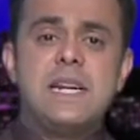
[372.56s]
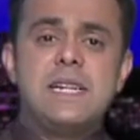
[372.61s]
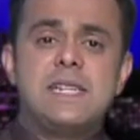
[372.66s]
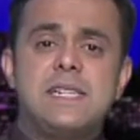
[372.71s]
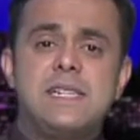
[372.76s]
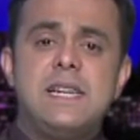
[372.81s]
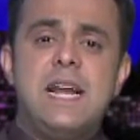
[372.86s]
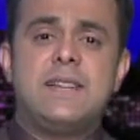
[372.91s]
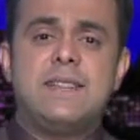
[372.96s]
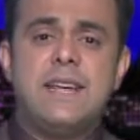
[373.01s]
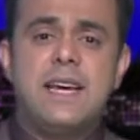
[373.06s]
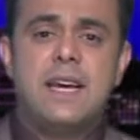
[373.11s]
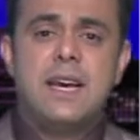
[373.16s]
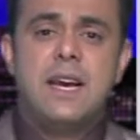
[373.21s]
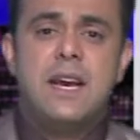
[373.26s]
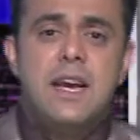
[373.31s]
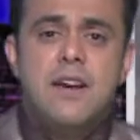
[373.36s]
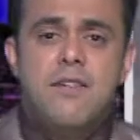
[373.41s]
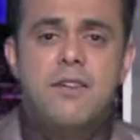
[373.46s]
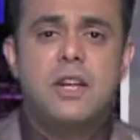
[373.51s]
is
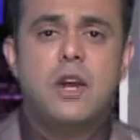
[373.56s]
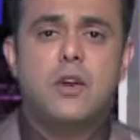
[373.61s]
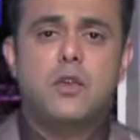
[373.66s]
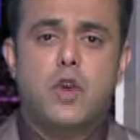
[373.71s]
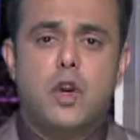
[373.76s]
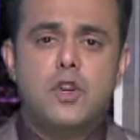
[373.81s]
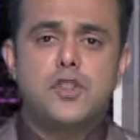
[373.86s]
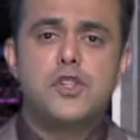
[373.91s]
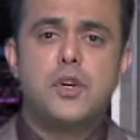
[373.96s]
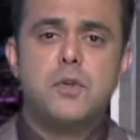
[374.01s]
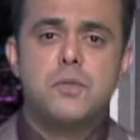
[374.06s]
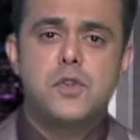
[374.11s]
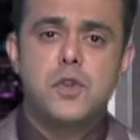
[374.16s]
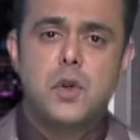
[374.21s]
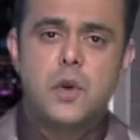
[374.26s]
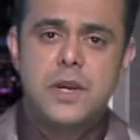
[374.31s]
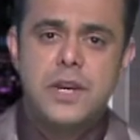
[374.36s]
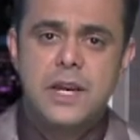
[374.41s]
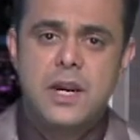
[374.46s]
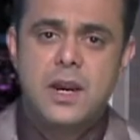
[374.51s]
nothing without costumes.
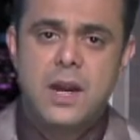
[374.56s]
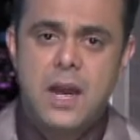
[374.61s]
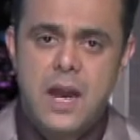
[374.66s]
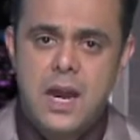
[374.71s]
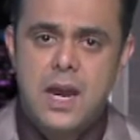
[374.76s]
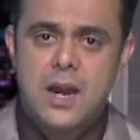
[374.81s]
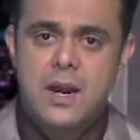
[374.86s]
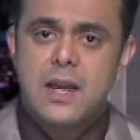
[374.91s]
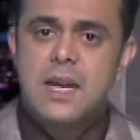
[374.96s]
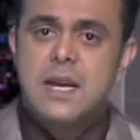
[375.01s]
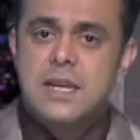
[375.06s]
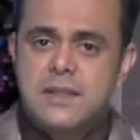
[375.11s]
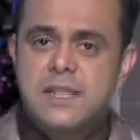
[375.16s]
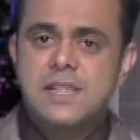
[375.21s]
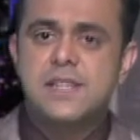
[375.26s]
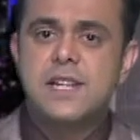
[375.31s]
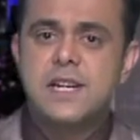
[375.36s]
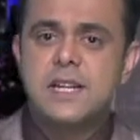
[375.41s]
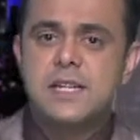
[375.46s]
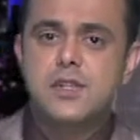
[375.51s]
So here are
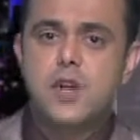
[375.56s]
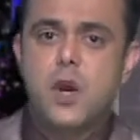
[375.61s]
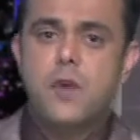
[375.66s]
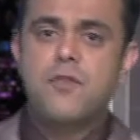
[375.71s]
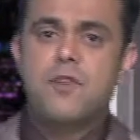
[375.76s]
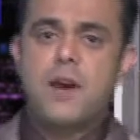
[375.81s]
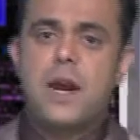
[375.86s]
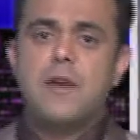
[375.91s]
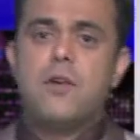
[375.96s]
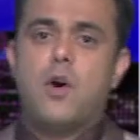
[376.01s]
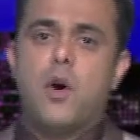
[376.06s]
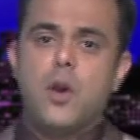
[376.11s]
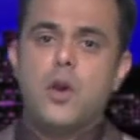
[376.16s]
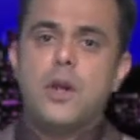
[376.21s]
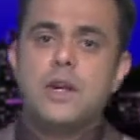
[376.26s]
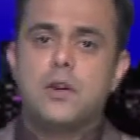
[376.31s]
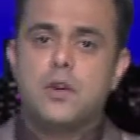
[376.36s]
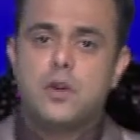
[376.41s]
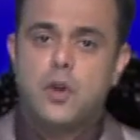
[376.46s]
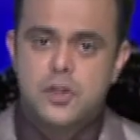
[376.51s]
this year's top 5
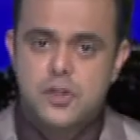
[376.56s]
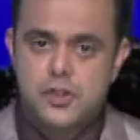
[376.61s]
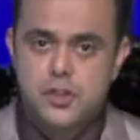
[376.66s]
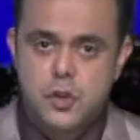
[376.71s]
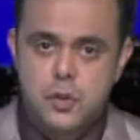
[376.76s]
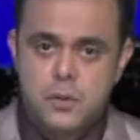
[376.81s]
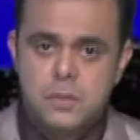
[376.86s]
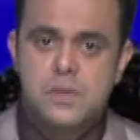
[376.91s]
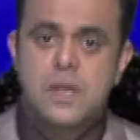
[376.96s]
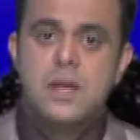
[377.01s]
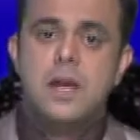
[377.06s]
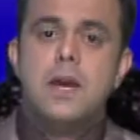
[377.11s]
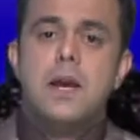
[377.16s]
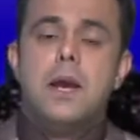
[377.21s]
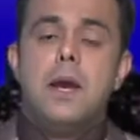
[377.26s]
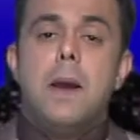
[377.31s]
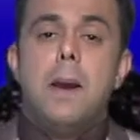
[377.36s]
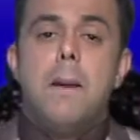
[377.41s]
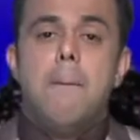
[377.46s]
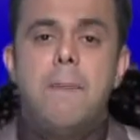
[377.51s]
Halloween costumes.
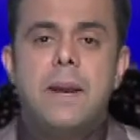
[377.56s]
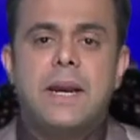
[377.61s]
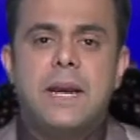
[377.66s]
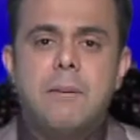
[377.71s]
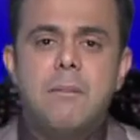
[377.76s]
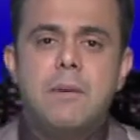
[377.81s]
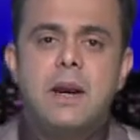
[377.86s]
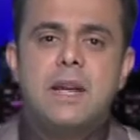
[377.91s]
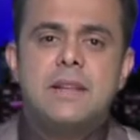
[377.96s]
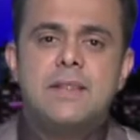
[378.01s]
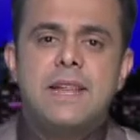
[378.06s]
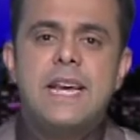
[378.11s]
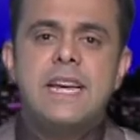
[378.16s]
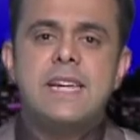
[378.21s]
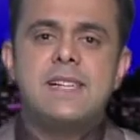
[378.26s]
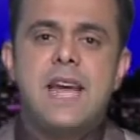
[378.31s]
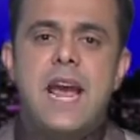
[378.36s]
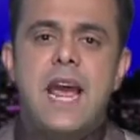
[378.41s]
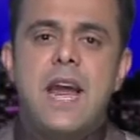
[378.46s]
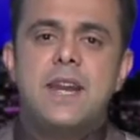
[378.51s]
Become
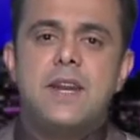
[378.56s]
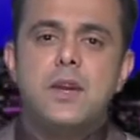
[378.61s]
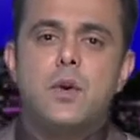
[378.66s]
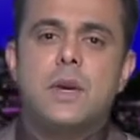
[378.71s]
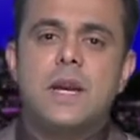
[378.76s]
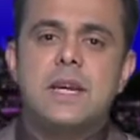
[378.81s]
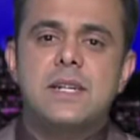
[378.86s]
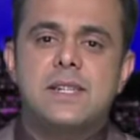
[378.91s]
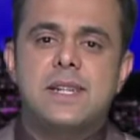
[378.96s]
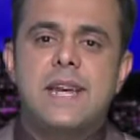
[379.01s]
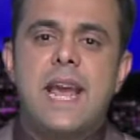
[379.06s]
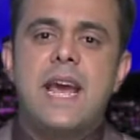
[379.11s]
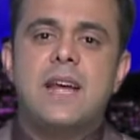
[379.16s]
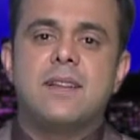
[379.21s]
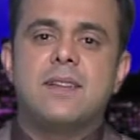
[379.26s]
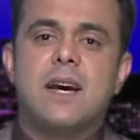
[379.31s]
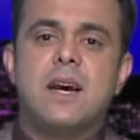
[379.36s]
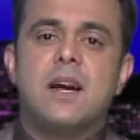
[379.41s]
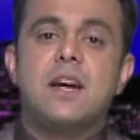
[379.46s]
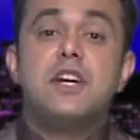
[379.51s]
these and you can
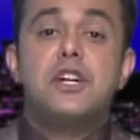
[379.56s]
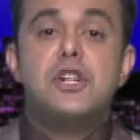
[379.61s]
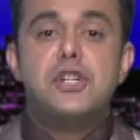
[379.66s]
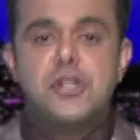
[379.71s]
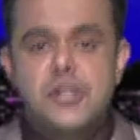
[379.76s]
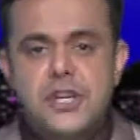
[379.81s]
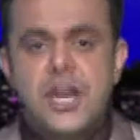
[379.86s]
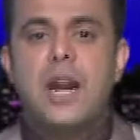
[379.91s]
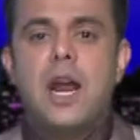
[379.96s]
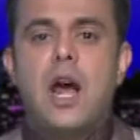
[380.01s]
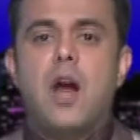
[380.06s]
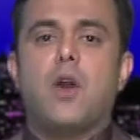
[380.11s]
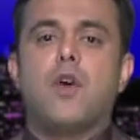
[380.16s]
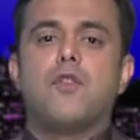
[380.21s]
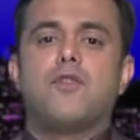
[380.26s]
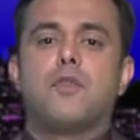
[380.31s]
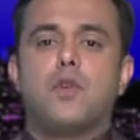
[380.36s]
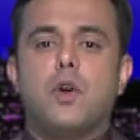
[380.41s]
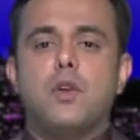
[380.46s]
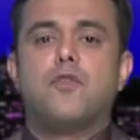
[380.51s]
scare the shit out
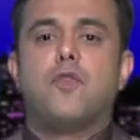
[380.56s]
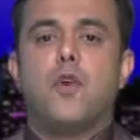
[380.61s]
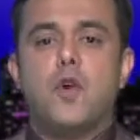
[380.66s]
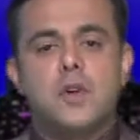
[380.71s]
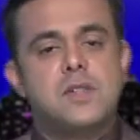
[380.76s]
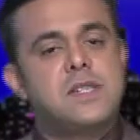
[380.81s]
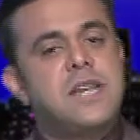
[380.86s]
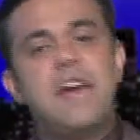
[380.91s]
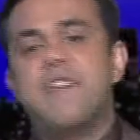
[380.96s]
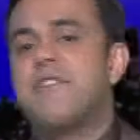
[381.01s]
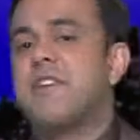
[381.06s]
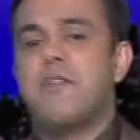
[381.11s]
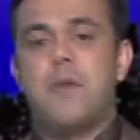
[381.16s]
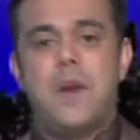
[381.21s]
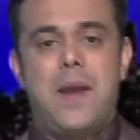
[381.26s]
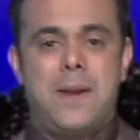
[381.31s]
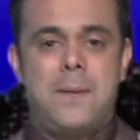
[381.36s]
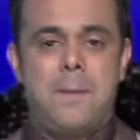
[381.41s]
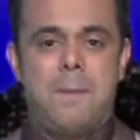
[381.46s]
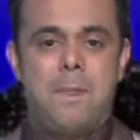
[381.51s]
of good folks
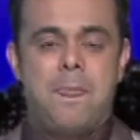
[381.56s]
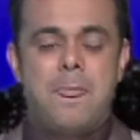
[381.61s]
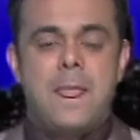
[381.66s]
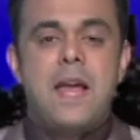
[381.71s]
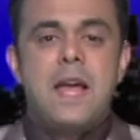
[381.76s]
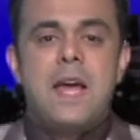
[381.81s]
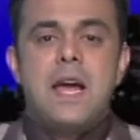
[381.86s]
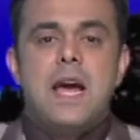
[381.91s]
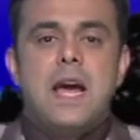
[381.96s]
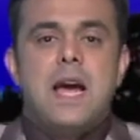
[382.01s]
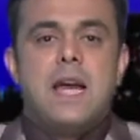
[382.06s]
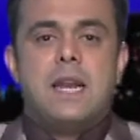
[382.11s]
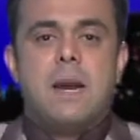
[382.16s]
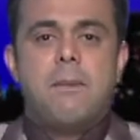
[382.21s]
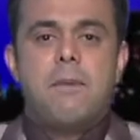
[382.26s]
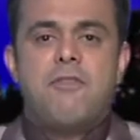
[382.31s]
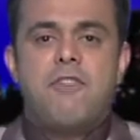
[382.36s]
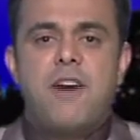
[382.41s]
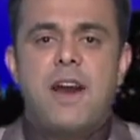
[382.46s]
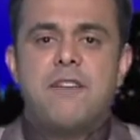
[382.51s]
everywhere.
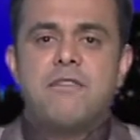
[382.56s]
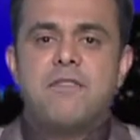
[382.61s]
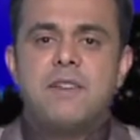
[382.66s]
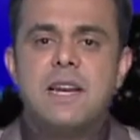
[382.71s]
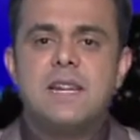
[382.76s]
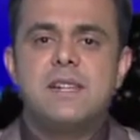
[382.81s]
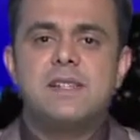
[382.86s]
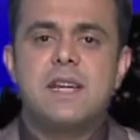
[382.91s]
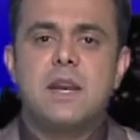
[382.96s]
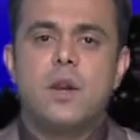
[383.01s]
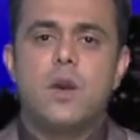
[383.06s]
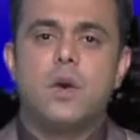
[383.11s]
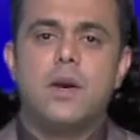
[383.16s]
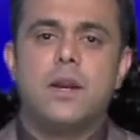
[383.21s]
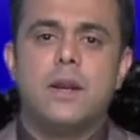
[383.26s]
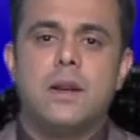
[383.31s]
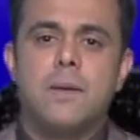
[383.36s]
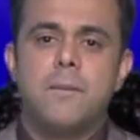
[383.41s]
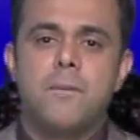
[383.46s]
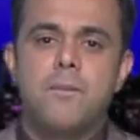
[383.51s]
Number 5, Lindsay
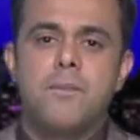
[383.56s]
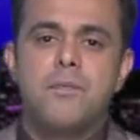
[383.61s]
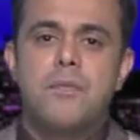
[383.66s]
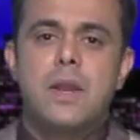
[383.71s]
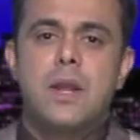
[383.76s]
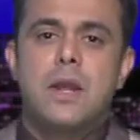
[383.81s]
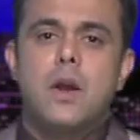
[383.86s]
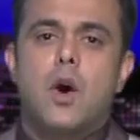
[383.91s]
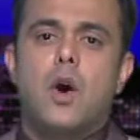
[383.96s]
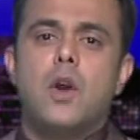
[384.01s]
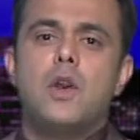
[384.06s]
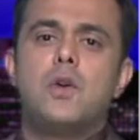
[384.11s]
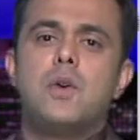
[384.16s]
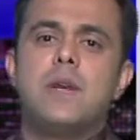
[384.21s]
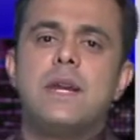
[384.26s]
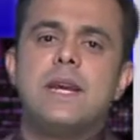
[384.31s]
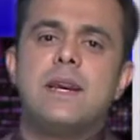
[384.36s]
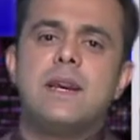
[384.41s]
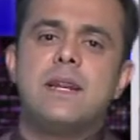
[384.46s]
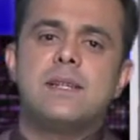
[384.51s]
Lohan. All you
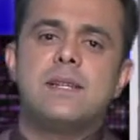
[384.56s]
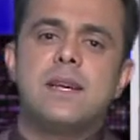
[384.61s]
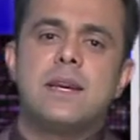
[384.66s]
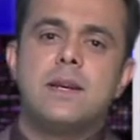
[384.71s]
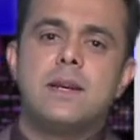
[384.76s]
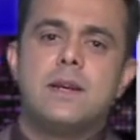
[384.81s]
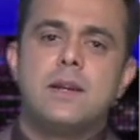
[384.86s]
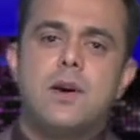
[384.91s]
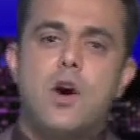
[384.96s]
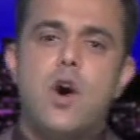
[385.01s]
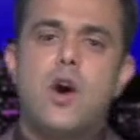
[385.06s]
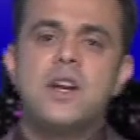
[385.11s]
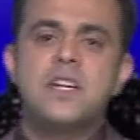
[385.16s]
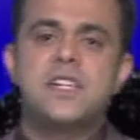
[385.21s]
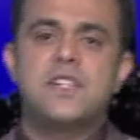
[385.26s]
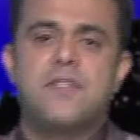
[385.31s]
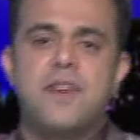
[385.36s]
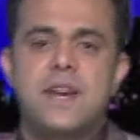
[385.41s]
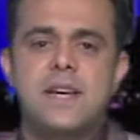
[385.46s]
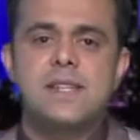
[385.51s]
need is an
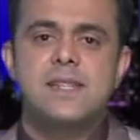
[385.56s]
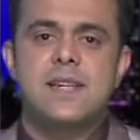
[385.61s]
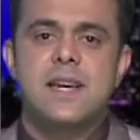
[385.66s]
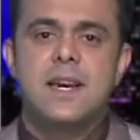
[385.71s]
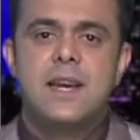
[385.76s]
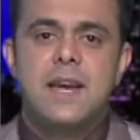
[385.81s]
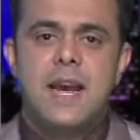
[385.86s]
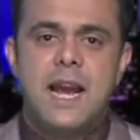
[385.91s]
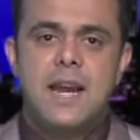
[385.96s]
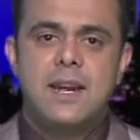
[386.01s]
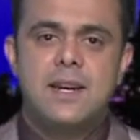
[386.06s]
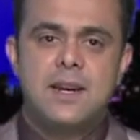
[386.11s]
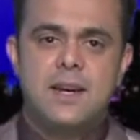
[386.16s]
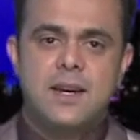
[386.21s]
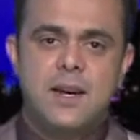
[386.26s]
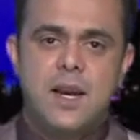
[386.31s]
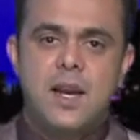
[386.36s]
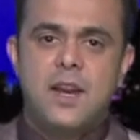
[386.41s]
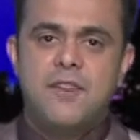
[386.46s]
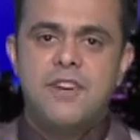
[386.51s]
orange face and
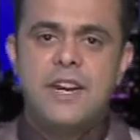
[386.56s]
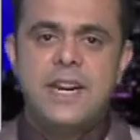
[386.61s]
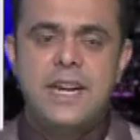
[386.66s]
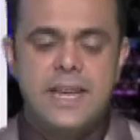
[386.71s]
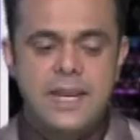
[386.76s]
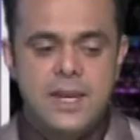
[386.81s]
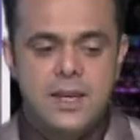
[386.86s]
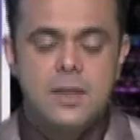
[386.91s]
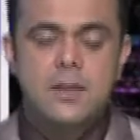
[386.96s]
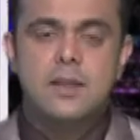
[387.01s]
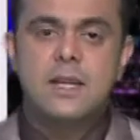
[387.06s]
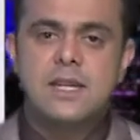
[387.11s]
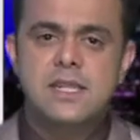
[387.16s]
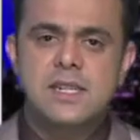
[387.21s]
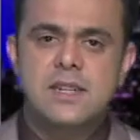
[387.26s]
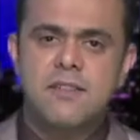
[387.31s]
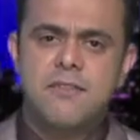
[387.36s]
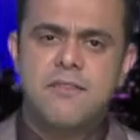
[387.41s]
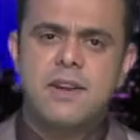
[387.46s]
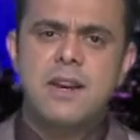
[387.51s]
a VD. That
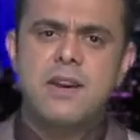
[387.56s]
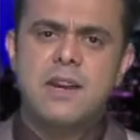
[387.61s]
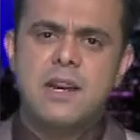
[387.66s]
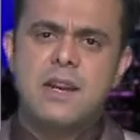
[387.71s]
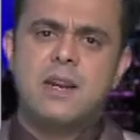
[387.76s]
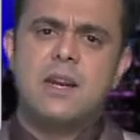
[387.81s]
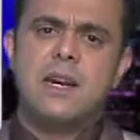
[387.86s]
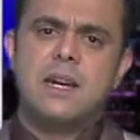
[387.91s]
is a venereal